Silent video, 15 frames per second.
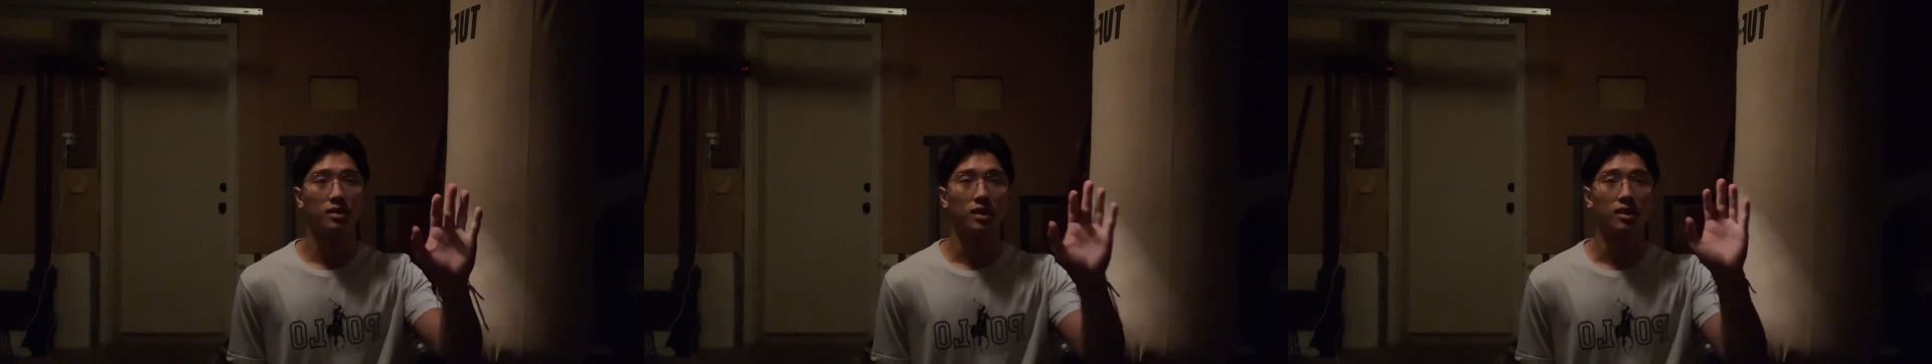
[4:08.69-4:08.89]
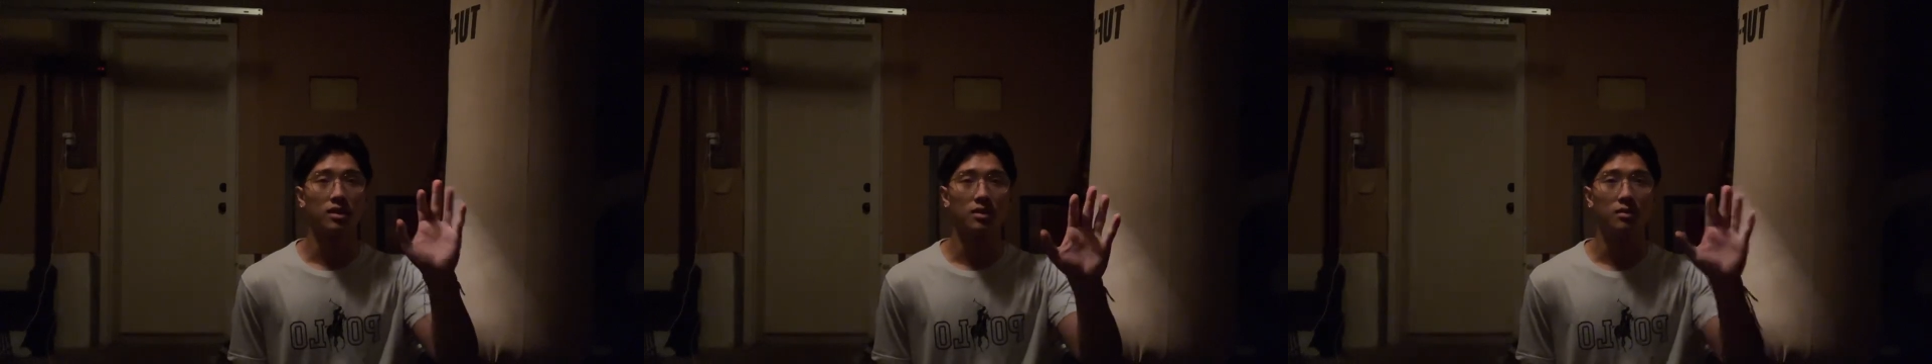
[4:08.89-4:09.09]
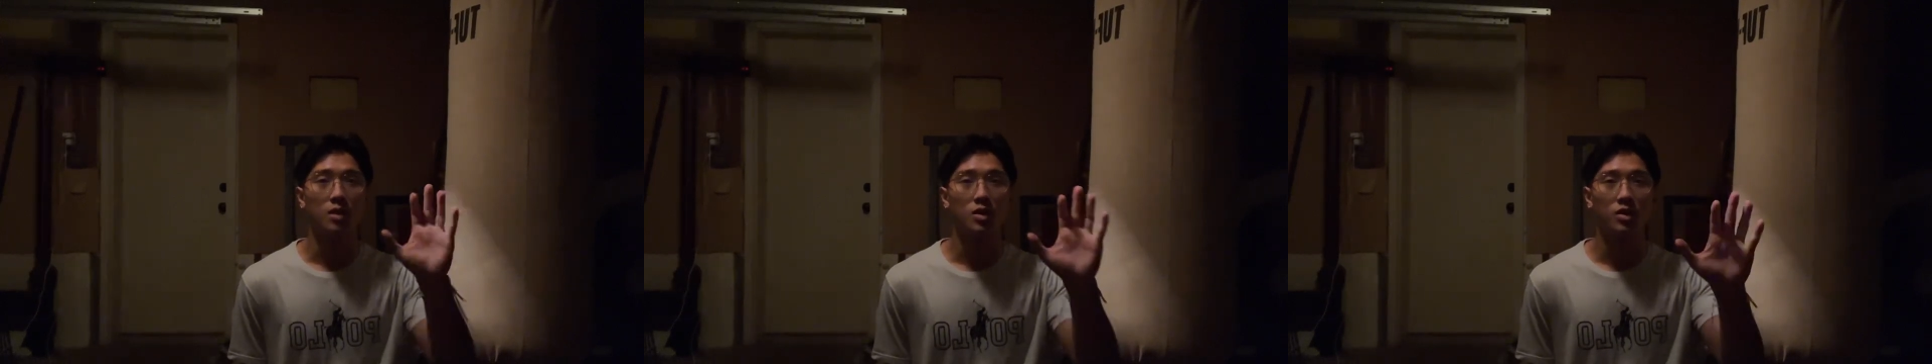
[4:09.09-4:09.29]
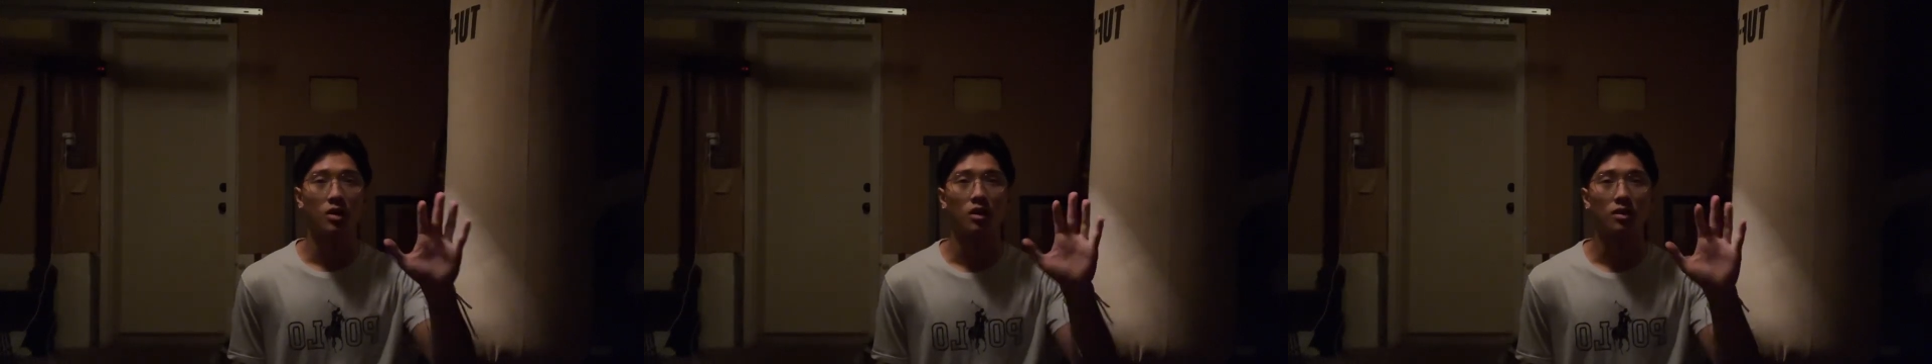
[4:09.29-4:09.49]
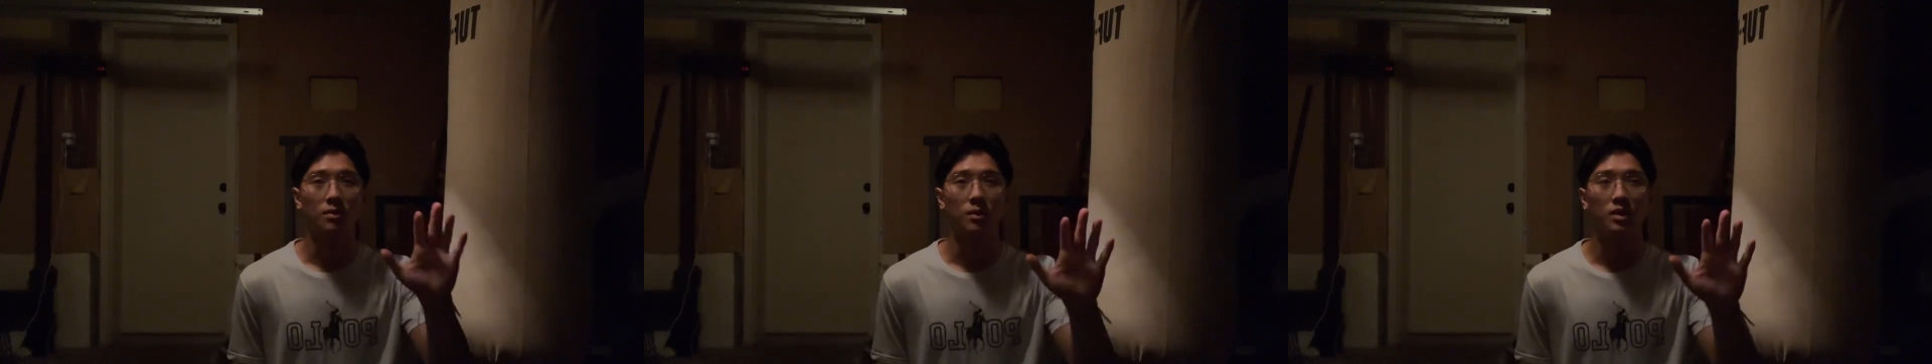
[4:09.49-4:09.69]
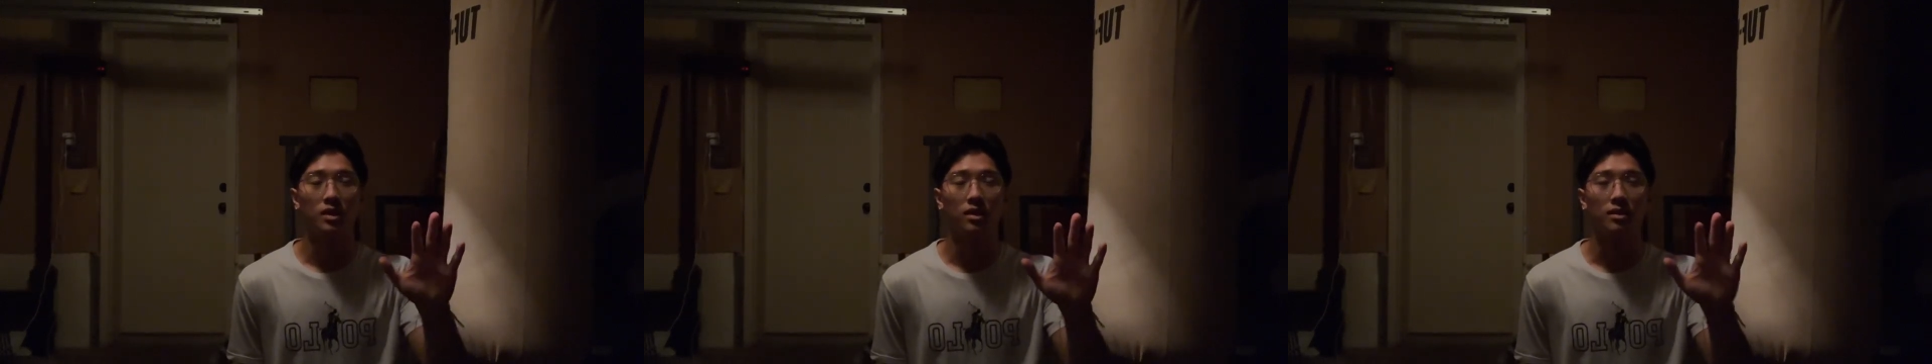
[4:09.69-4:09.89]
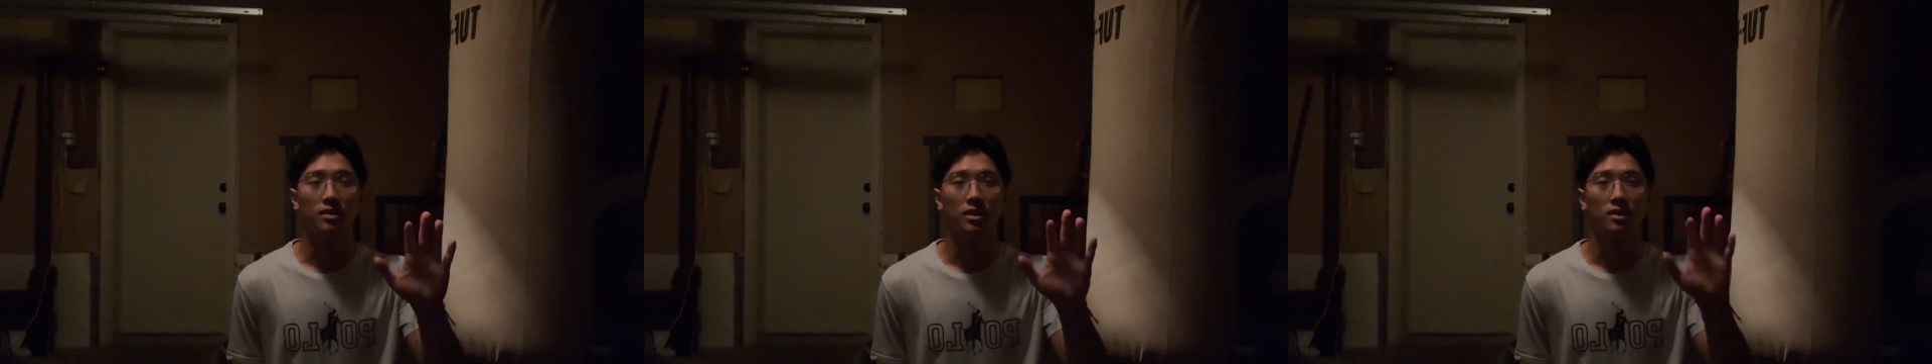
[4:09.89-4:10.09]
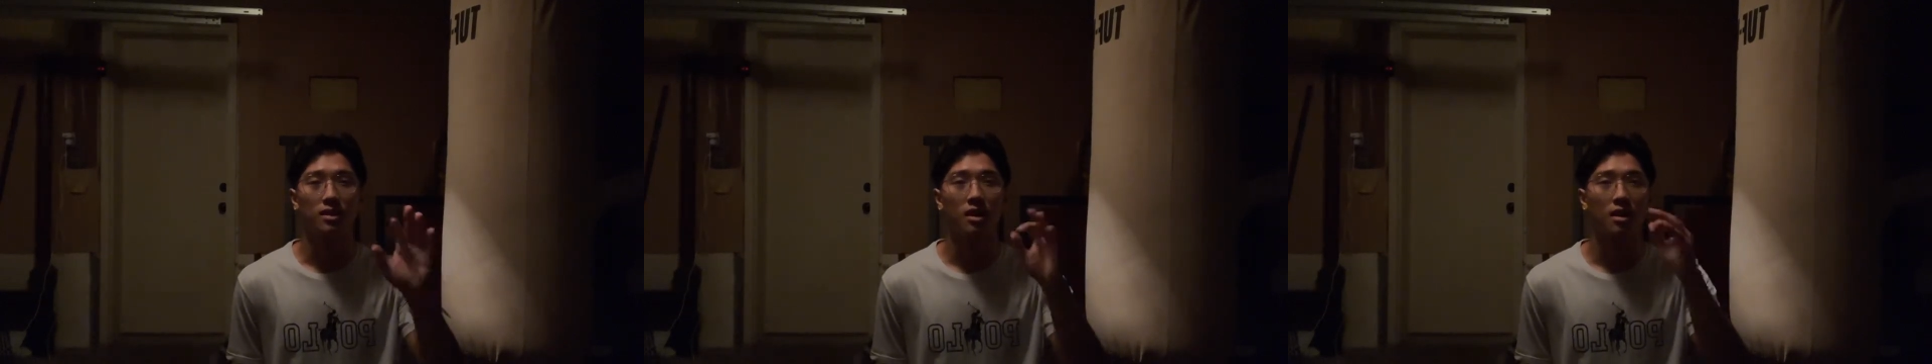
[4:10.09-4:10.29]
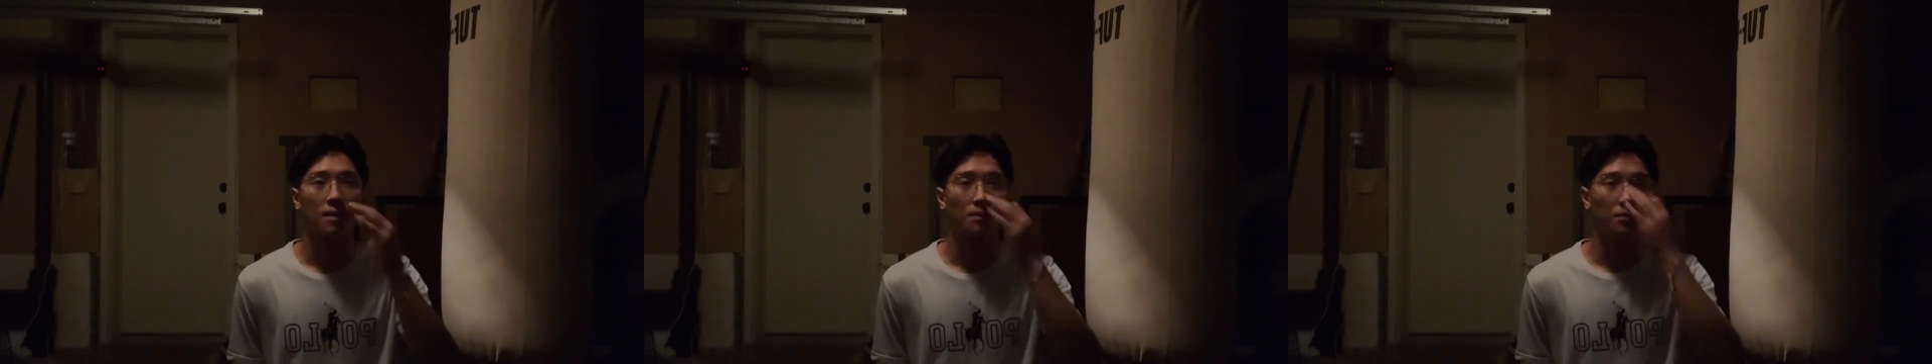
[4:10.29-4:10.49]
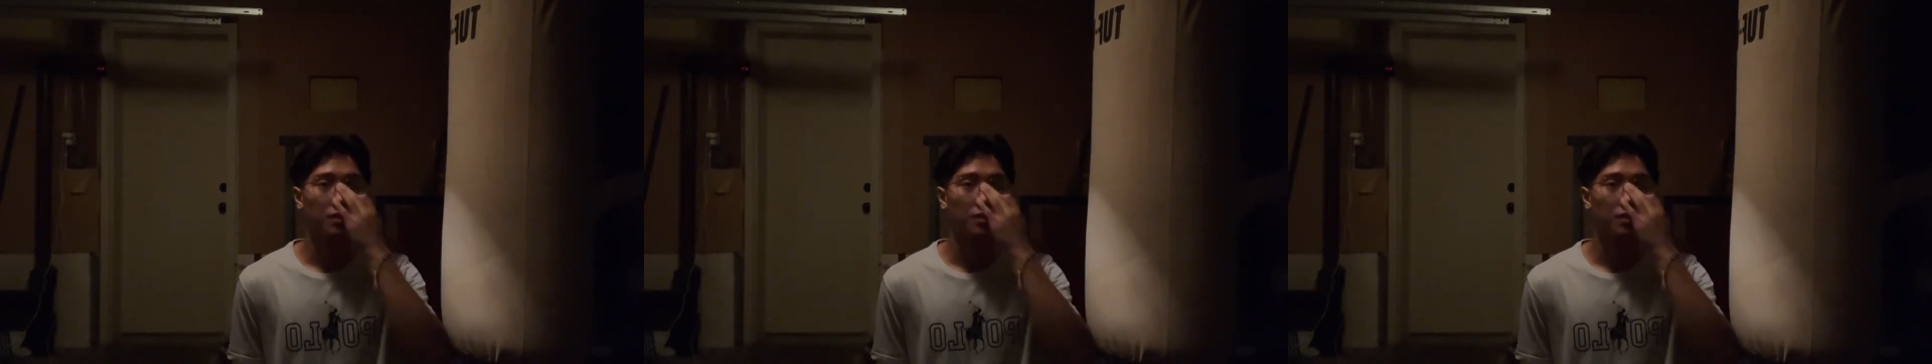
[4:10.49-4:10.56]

like in the martial art community on TikTok,